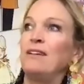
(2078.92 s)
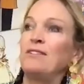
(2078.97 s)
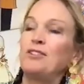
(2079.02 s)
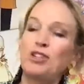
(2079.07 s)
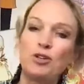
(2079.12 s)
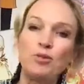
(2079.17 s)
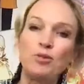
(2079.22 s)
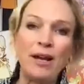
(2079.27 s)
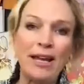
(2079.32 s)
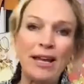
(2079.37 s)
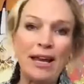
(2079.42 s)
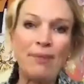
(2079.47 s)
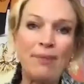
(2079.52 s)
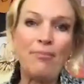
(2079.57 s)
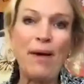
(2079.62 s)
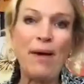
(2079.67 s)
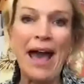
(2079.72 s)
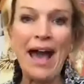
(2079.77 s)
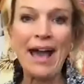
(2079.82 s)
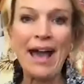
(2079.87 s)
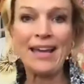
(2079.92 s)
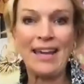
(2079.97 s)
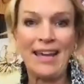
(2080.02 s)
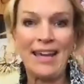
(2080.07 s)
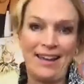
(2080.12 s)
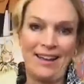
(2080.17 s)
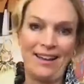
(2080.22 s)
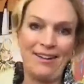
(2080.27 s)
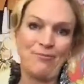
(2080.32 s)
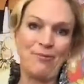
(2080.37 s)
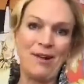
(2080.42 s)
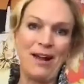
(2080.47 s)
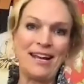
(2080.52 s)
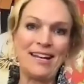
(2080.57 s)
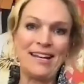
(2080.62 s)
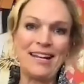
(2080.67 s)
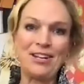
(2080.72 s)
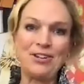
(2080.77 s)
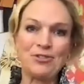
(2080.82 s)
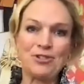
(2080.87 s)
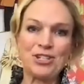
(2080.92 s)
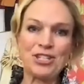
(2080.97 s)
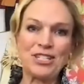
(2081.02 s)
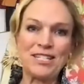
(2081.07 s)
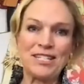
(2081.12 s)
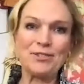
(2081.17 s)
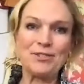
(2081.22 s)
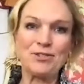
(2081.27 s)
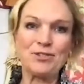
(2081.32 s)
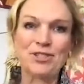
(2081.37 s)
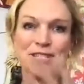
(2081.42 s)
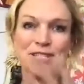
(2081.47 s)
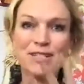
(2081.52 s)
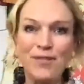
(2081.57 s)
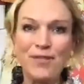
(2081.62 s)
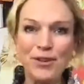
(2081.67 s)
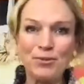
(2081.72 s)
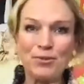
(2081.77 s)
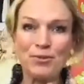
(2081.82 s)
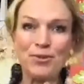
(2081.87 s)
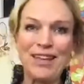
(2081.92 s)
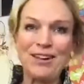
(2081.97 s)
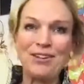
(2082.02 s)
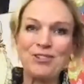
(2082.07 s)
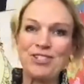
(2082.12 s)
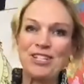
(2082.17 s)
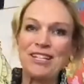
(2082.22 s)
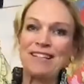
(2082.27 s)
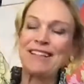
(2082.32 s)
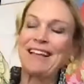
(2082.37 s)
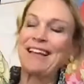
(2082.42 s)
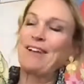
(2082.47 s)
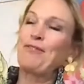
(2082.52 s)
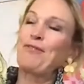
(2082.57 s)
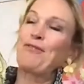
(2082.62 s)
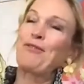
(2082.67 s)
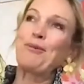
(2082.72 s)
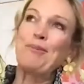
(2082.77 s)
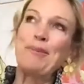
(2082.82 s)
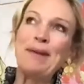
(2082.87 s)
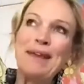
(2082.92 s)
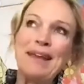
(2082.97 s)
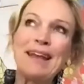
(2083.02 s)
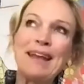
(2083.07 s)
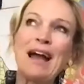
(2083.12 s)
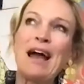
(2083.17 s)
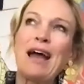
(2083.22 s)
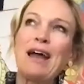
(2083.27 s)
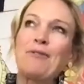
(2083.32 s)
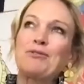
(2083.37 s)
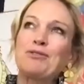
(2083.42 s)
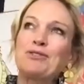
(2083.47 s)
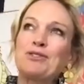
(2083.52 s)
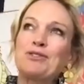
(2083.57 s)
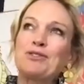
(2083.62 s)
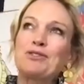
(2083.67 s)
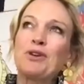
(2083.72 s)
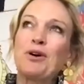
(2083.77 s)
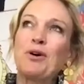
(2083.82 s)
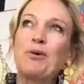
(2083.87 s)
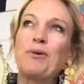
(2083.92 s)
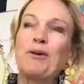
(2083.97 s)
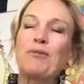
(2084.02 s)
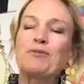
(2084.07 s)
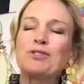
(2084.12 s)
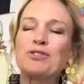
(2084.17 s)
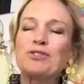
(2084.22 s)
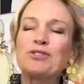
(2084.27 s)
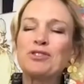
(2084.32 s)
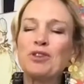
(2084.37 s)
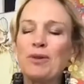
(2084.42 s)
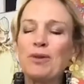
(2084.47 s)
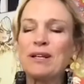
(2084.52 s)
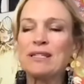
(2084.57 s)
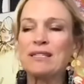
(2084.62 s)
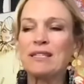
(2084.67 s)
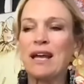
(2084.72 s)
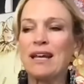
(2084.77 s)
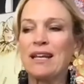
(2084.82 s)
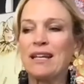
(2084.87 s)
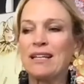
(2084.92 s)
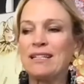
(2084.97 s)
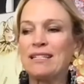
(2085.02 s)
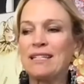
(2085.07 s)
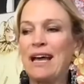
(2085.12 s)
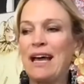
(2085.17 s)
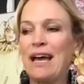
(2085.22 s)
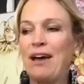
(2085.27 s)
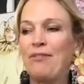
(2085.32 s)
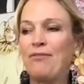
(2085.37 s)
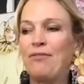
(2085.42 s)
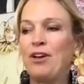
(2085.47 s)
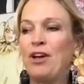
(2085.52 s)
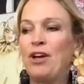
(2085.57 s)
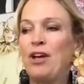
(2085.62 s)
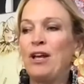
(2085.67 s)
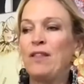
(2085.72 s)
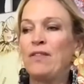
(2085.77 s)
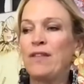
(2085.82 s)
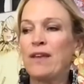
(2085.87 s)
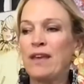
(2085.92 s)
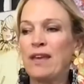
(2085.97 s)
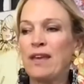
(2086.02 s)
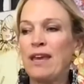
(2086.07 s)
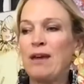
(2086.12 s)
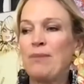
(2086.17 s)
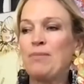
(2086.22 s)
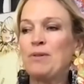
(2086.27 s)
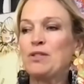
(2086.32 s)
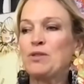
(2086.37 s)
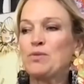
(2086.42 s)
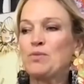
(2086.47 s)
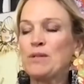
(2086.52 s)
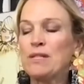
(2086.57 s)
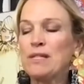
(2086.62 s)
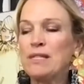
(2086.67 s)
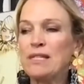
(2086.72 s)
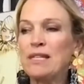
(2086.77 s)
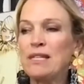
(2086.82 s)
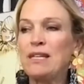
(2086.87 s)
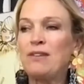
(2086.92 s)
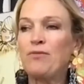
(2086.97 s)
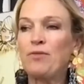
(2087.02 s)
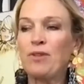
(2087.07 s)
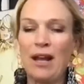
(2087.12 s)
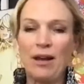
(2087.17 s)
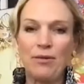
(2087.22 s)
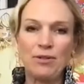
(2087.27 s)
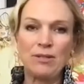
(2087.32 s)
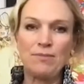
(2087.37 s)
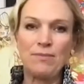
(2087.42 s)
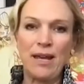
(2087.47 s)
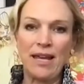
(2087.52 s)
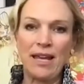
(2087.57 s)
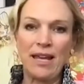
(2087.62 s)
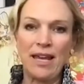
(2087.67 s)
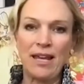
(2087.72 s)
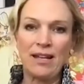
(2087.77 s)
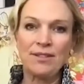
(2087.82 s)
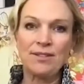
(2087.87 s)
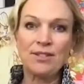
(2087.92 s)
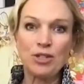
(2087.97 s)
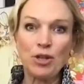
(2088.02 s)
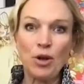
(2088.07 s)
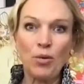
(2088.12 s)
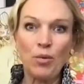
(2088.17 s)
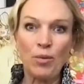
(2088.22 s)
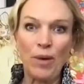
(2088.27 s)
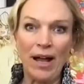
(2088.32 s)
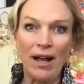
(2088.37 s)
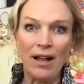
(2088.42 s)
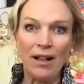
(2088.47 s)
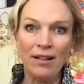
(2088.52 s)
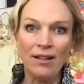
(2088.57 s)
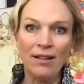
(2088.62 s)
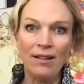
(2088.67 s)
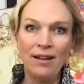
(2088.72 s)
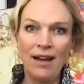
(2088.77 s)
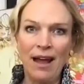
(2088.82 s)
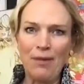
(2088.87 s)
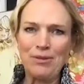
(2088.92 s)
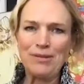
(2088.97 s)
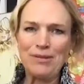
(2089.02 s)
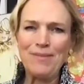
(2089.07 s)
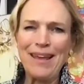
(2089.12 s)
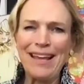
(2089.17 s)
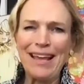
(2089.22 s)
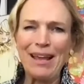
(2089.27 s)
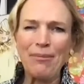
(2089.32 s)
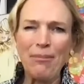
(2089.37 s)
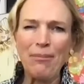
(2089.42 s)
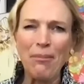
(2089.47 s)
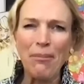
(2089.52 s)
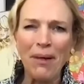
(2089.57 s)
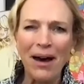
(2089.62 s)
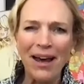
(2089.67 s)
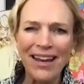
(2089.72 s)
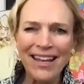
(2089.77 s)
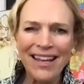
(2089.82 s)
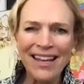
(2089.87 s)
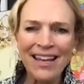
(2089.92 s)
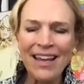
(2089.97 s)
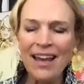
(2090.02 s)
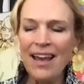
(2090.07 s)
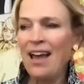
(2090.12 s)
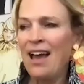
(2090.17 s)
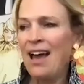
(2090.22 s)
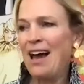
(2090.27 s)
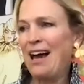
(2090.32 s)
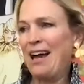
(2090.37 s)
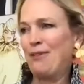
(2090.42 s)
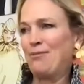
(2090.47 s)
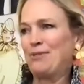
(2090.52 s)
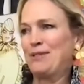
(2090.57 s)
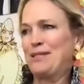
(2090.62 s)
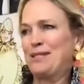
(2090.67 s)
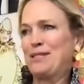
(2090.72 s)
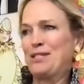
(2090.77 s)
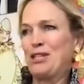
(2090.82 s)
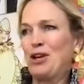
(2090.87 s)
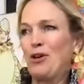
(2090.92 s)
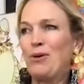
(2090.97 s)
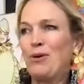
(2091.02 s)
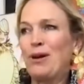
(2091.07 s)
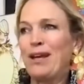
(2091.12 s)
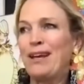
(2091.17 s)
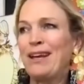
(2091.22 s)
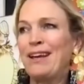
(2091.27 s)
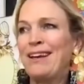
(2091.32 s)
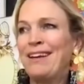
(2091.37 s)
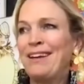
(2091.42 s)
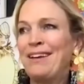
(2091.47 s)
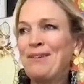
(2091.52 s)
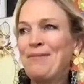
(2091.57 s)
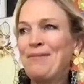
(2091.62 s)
2 a.m. packing, right? And you're still just filled with energy. For me, it was so excited to have the campus receive what I was making so well. I was making money. I was sewing